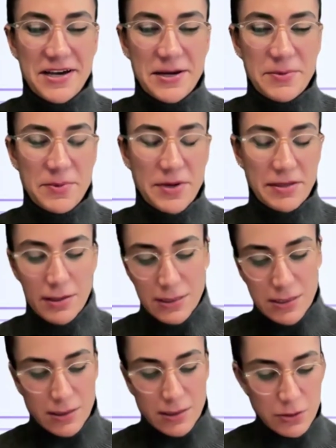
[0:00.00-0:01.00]
I think
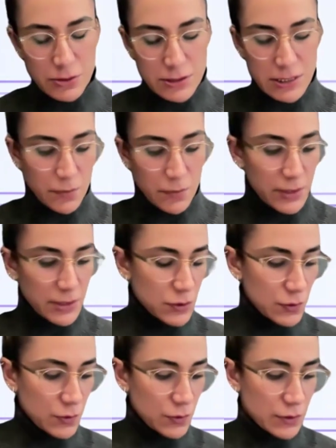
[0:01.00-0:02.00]
that's a good segue
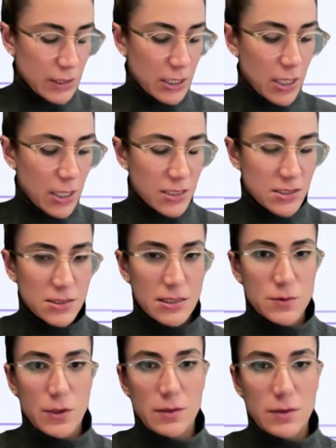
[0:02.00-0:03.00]
to the costs
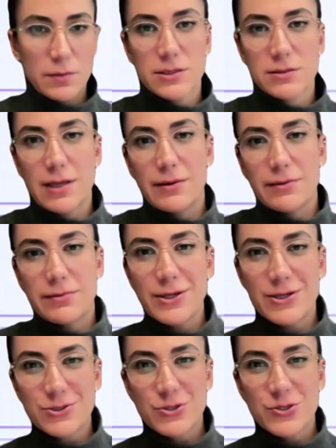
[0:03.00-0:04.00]
as well, because yeah,
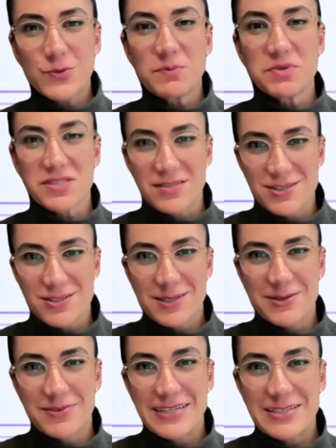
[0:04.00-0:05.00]
we are doing business
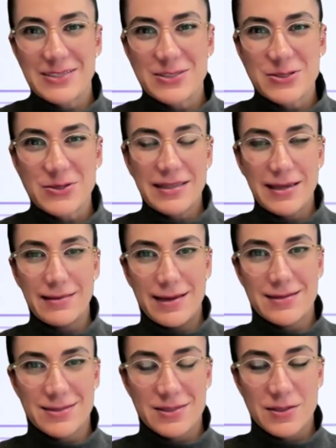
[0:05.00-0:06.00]
here, right? So and
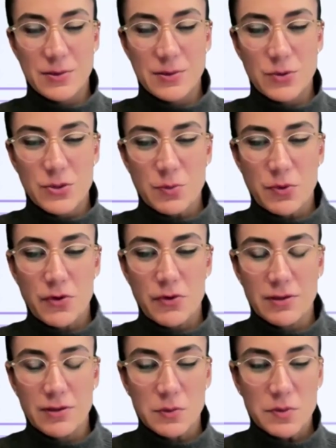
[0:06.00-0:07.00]
that is the most
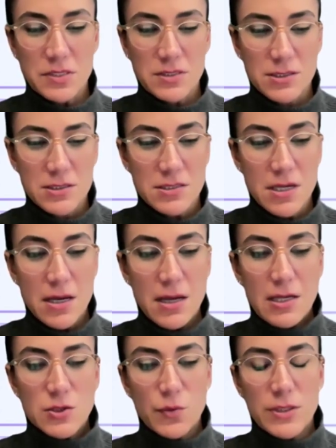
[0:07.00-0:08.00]
important thing to businesses.
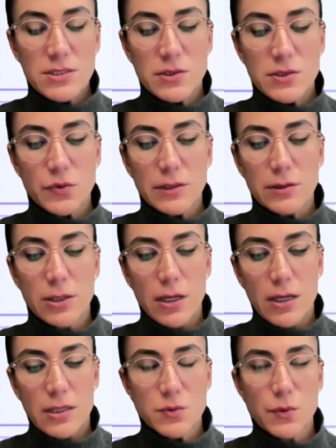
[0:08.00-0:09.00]
So what is the real
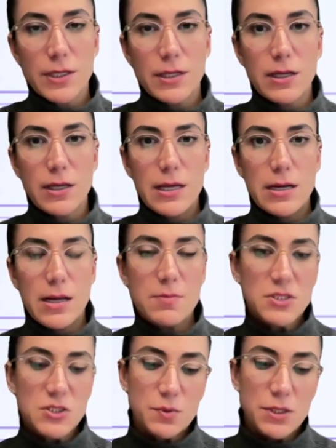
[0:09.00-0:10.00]
cost when an
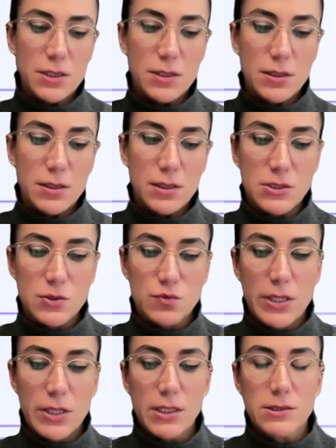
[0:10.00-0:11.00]
MSP
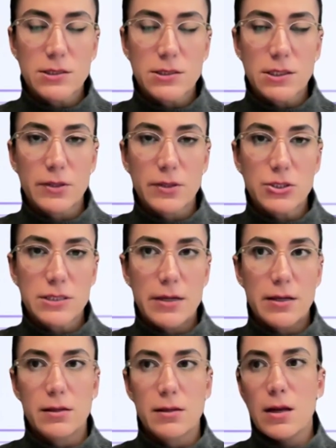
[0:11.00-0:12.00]
is running integrations
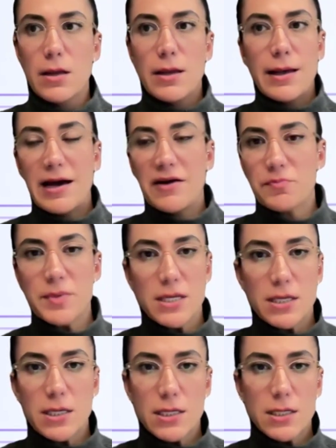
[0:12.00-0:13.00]
that are half
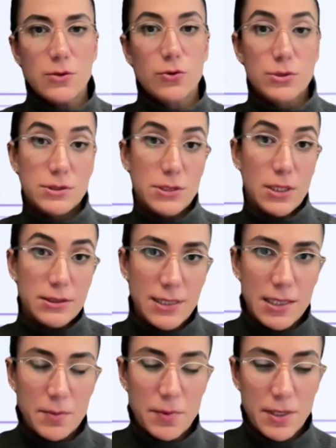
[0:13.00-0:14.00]
baked or duct
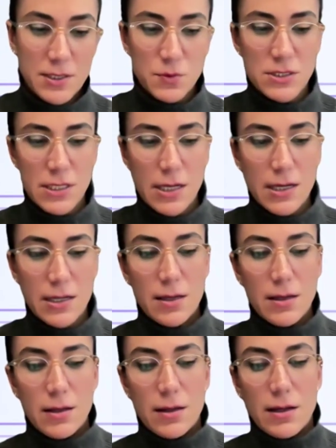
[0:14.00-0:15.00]
tape, as we said,
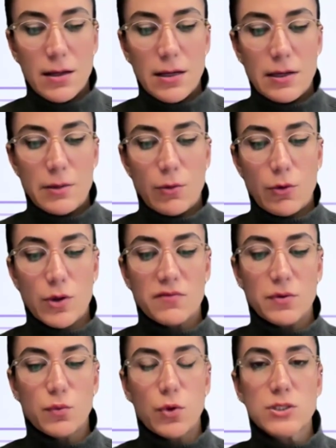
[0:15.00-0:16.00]
or
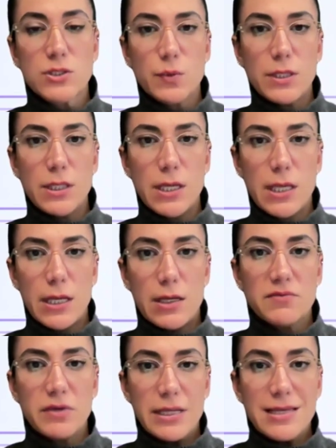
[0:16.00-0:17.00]
even worse, when they
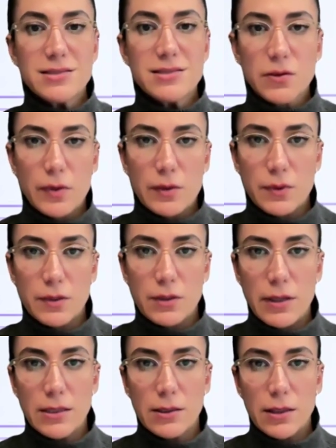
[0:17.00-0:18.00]
cannot even integrate with
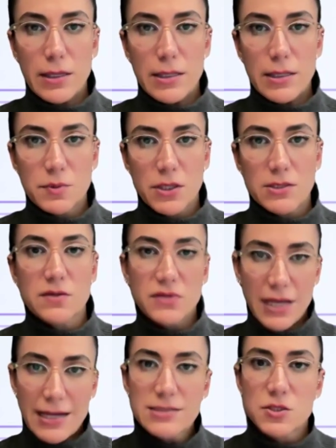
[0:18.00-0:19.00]
their end clients because
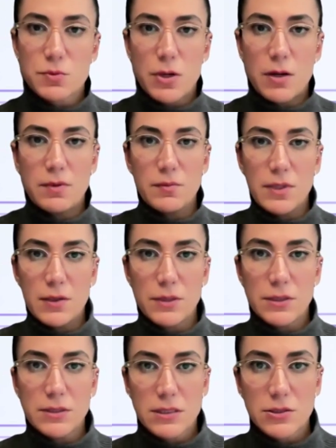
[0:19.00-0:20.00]
of the access problem that
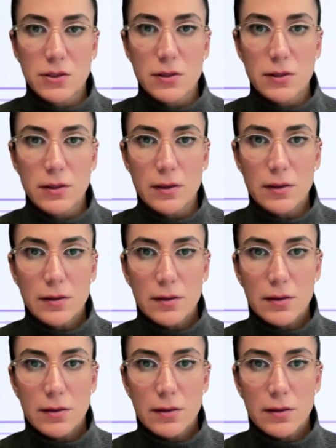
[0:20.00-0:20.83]
we discussed earlier?